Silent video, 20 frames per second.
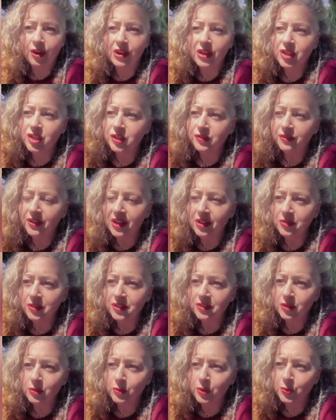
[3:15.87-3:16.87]
And she found
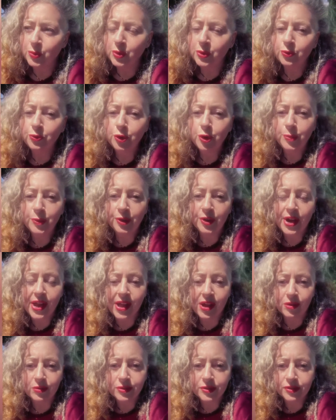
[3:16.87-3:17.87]
that there was one room in her
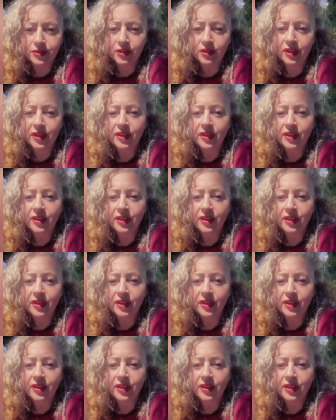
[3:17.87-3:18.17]
house